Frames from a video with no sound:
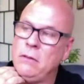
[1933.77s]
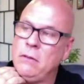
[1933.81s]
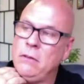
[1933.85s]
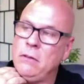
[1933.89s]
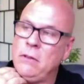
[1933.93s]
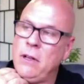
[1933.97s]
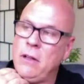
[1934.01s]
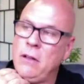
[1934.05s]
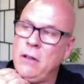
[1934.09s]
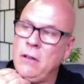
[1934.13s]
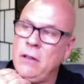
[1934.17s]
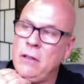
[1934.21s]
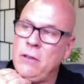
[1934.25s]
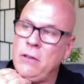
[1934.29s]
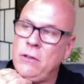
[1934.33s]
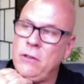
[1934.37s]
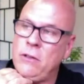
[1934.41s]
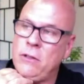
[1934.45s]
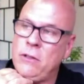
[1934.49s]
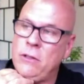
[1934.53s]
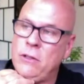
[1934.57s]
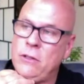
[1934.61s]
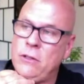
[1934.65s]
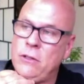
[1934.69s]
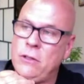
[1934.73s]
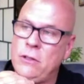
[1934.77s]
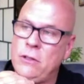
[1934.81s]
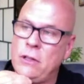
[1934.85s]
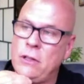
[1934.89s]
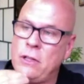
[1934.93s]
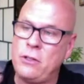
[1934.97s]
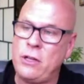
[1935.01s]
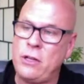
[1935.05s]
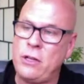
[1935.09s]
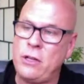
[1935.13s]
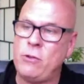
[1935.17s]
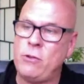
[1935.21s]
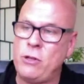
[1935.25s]

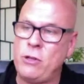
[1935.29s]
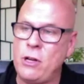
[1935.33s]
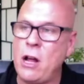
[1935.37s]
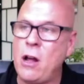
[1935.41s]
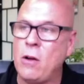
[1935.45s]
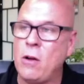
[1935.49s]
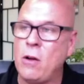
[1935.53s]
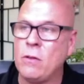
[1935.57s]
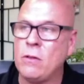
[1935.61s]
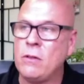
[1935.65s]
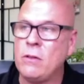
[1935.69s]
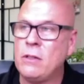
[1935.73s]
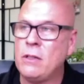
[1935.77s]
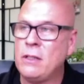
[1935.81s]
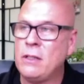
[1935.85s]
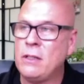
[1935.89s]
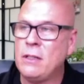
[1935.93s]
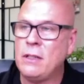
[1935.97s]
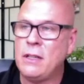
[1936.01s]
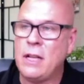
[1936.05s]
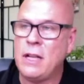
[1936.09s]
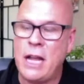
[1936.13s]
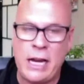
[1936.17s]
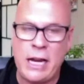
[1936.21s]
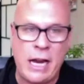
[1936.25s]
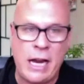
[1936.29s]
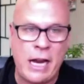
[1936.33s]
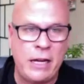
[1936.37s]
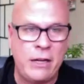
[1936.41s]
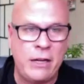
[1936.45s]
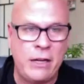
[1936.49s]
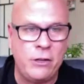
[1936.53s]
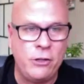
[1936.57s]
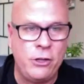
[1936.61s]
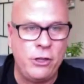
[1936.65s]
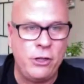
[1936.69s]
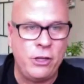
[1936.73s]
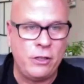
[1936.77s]
Let's see what you know." And
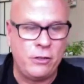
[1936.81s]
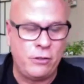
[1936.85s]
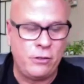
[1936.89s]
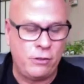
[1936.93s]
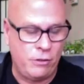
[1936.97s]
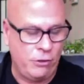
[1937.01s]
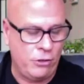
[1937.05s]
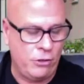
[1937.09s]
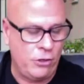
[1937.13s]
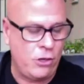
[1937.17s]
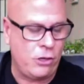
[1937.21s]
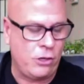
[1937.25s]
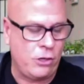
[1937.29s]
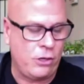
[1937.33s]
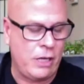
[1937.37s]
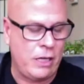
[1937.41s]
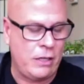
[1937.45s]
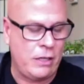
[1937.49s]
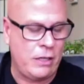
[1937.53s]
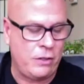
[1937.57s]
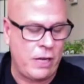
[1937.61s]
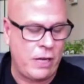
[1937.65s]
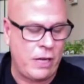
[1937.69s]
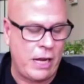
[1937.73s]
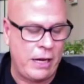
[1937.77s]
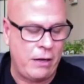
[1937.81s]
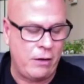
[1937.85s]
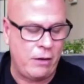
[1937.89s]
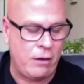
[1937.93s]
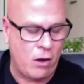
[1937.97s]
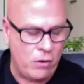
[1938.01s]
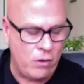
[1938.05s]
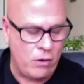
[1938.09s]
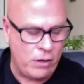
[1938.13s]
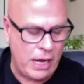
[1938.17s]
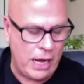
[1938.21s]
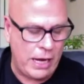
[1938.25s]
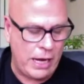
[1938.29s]
then you could look and say,
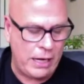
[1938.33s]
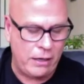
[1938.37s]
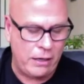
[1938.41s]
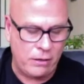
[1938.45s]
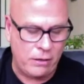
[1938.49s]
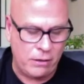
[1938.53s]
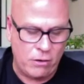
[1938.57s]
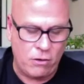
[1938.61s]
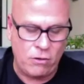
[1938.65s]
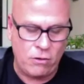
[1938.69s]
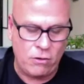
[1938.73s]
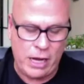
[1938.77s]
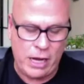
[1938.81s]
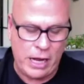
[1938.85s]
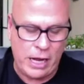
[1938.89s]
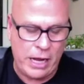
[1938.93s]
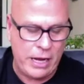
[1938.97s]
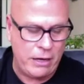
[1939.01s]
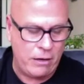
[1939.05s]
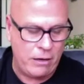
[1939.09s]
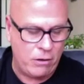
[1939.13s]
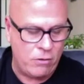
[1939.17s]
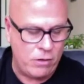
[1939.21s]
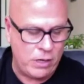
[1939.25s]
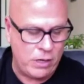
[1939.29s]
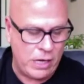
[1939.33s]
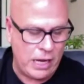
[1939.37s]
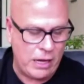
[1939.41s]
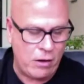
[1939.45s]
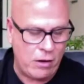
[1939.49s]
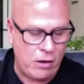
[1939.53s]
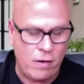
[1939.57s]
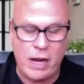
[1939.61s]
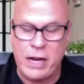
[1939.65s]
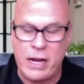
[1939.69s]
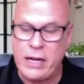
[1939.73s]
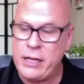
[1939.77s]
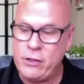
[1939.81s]
okay,
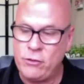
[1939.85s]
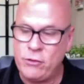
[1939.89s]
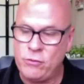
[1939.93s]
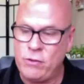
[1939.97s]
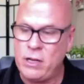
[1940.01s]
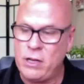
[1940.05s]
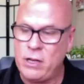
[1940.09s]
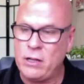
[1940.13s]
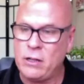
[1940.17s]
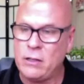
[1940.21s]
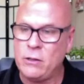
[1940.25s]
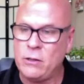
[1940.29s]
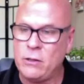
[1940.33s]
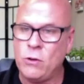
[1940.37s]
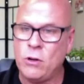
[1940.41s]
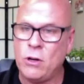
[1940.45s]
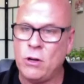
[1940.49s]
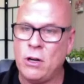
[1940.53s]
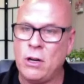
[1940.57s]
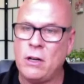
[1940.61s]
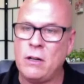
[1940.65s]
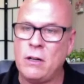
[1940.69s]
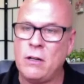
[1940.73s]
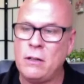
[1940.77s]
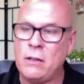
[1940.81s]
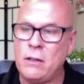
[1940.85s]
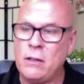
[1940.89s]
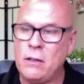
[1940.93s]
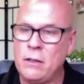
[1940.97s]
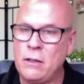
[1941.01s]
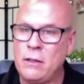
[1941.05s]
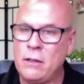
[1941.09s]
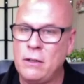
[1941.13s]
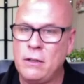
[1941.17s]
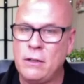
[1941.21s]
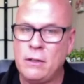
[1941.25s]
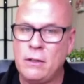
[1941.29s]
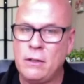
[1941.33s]
all right, he's real, or
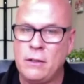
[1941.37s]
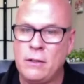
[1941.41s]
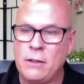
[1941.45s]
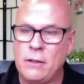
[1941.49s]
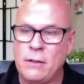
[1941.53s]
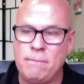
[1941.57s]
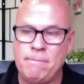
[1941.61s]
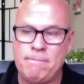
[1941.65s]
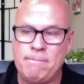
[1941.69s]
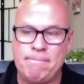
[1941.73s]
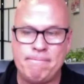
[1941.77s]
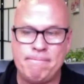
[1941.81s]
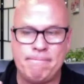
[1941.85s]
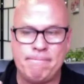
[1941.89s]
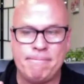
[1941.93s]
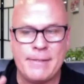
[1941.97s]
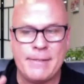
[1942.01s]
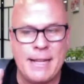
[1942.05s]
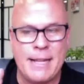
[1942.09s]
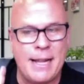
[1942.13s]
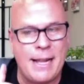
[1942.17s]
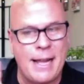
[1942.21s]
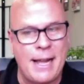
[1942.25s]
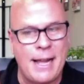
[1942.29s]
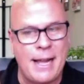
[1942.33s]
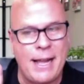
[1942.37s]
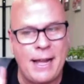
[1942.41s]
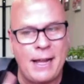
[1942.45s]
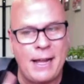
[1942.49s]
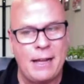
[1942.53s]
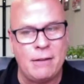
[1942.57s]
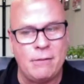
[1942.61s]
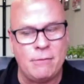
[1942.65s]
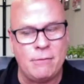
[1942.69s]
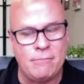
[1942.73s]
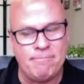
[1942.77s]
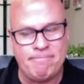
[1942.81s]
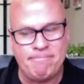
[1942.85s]
I'm
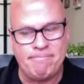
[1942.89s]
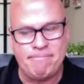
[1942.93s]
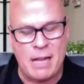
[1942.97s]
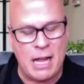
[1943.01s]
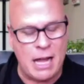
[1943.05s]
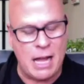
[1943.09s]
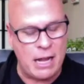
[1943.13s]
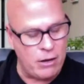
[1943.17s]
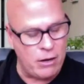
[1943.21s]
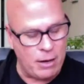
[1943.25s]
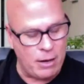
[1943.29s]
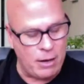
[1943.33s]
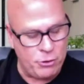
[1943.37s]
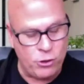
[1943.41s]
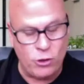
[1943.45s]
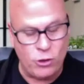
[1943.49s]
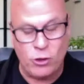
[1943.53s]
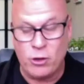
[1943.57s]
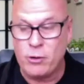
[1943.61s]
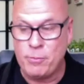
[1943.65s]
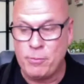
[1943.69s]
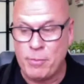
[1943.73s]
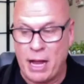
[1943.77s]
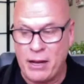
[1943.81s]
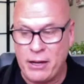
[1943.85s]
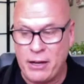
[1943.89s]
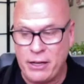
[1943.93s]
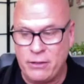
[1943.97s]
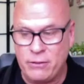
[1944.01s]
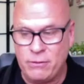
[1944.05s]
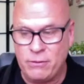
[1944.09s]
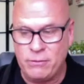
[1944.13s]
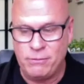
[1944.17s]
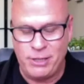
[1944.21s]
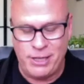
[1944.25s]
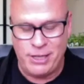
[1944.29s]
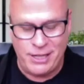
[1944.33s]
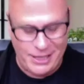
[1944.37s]
not sure about you.
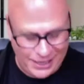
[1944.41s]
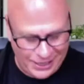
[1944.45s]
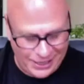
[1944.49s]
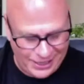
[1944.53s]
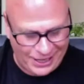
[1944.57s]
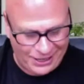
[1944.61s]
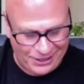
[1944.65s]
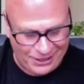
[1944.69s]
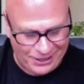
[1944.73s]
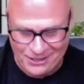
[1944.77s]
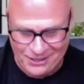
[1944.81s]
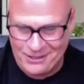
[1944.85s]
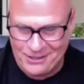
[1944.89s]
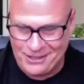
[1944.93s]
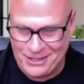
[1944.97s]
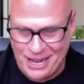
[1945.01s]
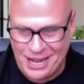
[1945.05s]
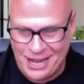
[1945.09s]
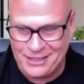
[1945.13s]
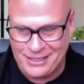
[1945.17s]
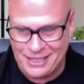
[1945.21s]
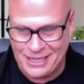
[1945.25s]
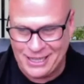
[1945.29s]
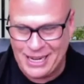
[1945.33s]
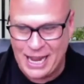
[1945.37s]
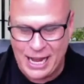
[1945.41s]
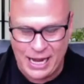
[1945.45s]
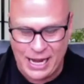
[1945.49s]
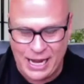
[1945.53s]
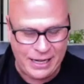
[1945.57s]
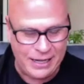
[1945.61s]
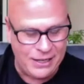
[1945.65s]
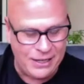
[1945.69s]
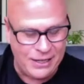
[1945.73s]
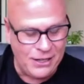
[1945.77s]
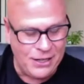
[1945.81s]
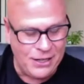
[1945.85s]
Not today.